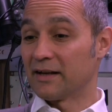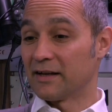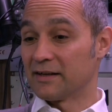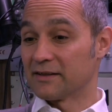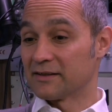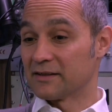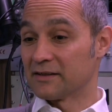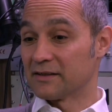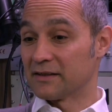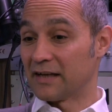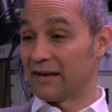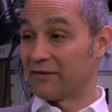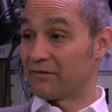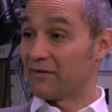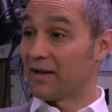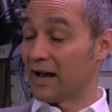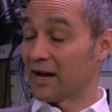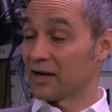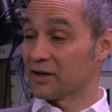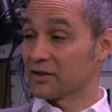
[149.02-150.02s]
dancers
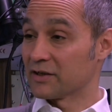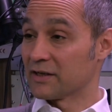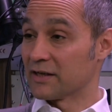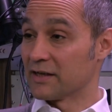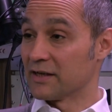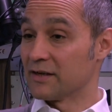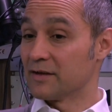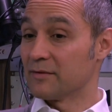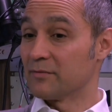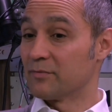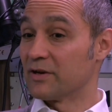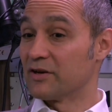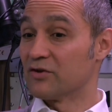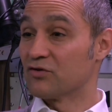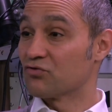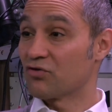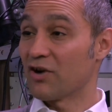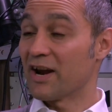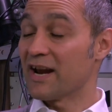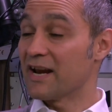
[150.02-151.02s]
have actually been
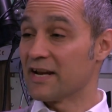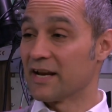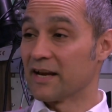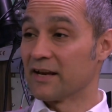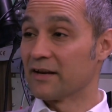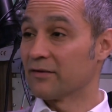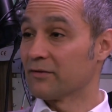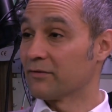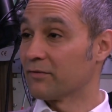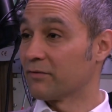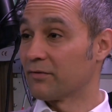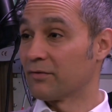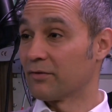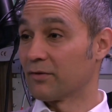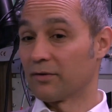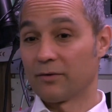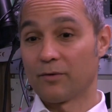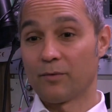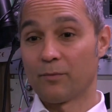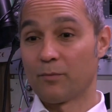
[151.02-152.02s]
training
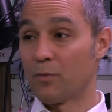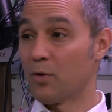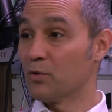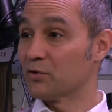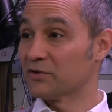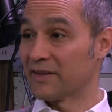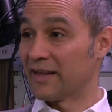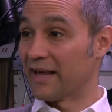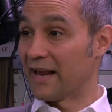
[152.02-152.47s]
for most of